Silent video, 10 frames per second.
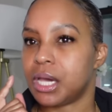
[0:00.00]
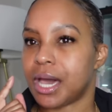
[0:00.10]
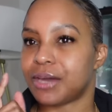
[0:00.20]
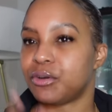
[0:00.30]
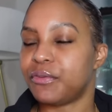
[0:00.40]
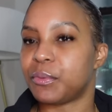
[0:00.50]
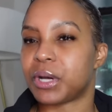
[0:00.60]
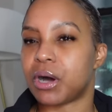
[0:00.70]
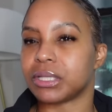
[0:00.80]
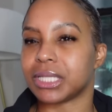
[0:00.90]
I don't know if I would
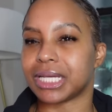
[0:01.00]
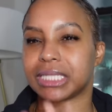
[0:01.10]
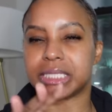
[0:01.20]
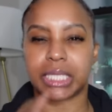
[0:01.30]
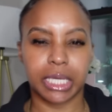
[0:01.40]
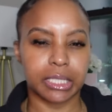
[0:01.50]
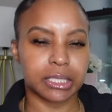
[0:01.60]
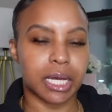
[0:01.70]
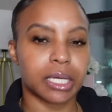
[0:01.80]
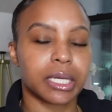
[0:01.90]
call it like a
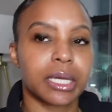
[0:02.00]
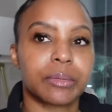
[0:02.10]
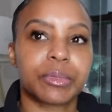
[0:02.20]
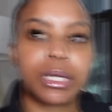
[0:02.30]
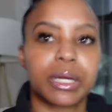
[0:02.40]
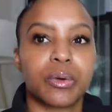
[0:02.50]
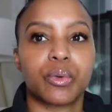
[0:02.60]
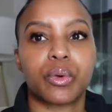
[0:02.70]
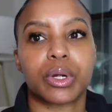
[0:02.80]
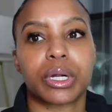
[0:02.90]
TikTok camera
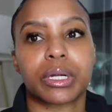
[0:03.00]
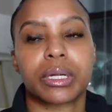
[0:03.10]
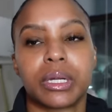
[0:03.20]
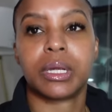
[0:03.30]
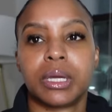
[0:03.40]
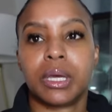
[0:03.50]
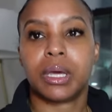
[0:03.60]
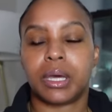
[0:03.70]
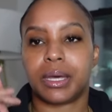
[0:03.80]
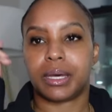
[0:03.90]
or
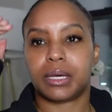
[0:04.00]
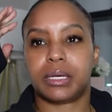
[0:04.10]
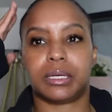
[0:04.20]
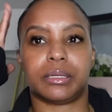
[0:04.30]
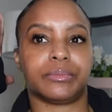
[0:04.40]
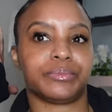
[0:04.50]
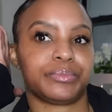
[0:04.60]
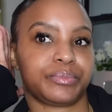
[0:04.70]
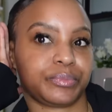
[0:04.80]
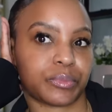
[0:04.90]
um,
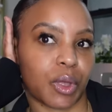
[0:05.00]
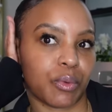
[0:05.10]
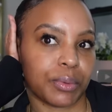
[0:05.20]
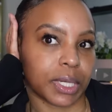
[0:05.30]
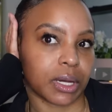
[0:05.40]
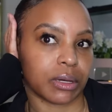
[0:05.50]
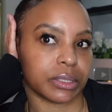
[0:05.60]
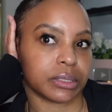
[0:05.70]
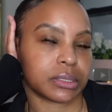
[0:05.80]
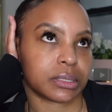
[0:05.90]
what would I call
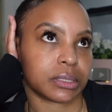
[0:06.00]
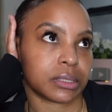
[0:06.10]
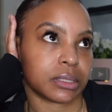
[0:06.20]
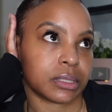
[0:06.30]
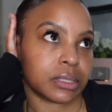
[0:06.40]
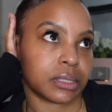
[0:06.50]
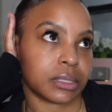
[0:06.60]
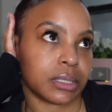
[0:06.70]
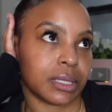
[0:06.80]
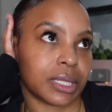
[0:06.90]
this?
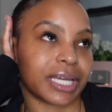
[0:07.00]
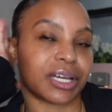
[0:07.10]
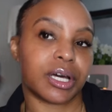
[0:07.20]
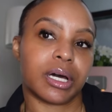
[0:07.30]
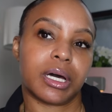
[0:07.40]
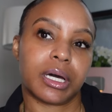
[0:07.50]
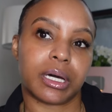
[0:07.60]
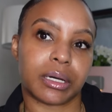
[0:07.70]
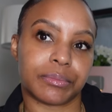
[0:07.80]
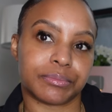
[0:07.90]
Like a
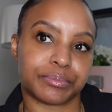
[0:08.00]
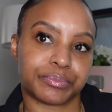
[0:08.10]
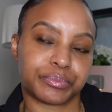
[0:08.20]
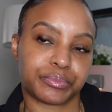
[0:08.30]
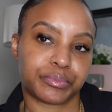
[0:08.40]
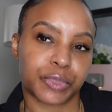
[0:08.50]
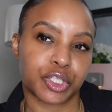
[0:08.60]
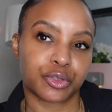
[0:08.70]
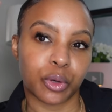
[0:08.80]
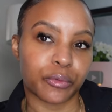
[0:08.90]
um,
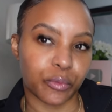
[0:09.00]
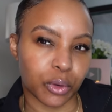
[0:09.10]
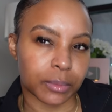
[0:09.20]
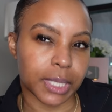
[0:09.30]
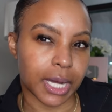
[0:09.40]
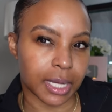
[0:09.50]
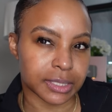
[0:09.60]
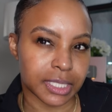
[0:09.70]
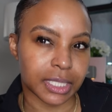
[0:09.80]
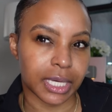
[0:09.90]
short form
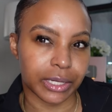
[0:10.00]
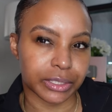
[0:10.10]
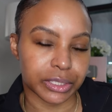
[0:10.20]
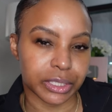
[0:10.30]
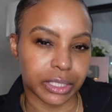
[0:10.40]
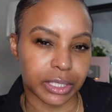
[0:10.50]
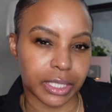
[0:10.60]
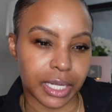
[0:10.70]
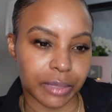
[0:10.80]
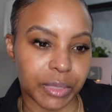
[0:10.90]
content character
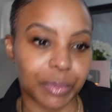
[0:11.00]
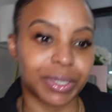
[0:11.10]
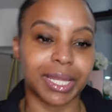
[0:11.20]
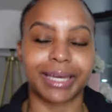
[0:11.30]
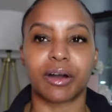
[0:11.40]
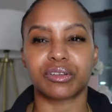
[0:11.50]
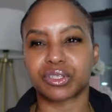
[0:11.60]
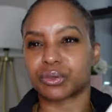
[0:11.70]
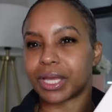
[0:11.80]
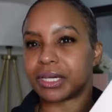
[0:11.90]
camera, but like
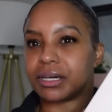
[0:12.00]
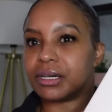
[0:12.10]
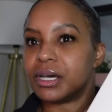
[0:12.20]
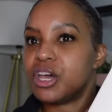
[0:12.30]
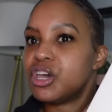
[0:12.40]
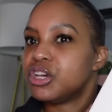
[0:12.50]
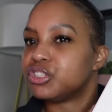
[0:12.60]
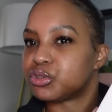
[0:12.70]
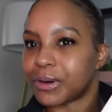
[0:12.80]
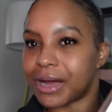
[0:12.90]
also like a
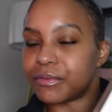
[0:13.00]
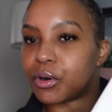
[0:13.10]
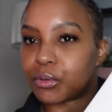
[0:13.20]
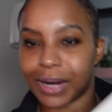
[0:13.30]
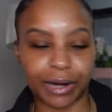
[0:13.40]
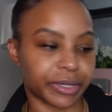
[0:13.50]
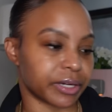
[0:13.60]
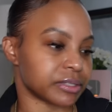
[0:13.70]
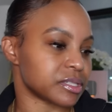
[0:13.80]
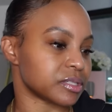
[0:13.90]
travel around
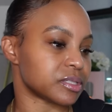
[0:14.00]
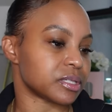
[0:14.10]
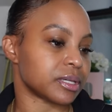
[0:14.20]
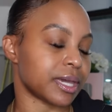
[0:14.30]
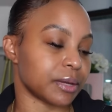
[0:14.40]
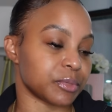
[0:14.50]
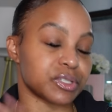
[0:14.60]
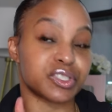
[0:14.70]
characters camera.